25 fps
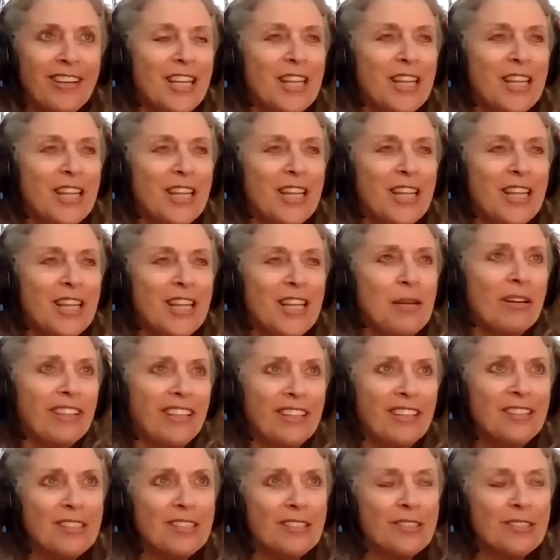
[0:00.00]
in the
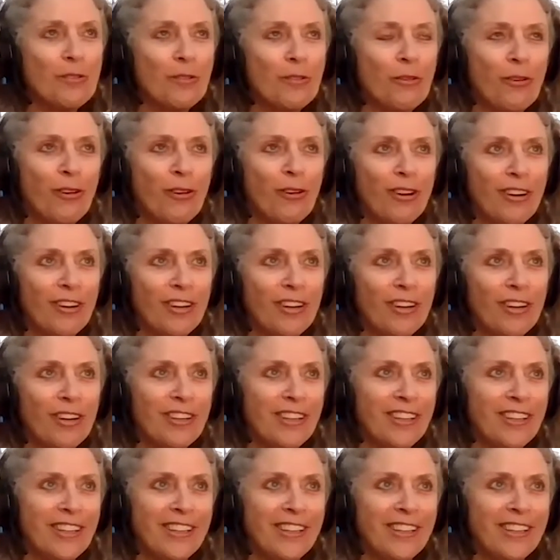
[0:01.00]
Middle East
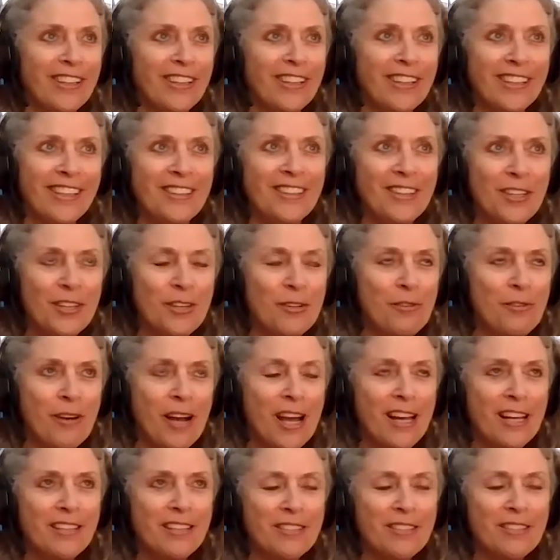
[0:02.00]
or in the
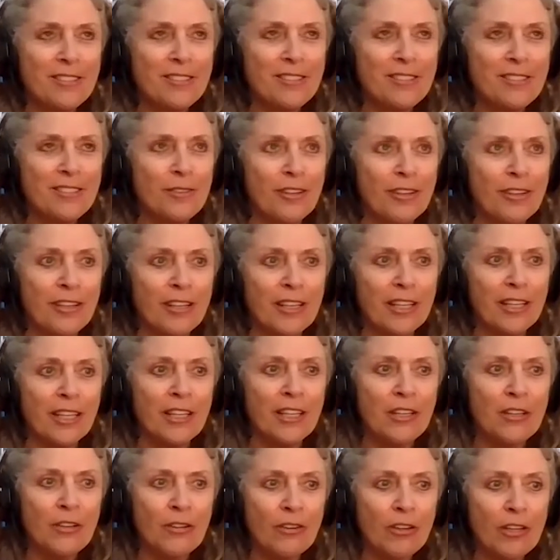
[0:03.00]
US
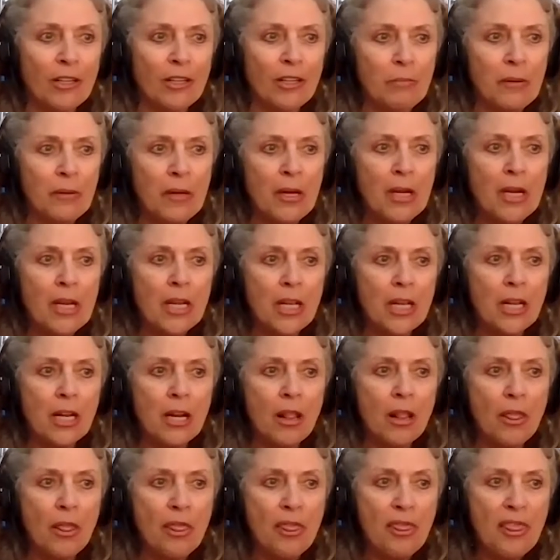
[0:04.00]
or in Europe
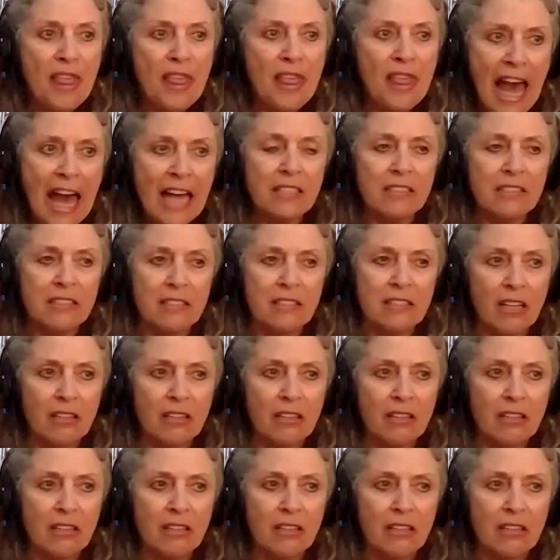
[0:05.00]
in that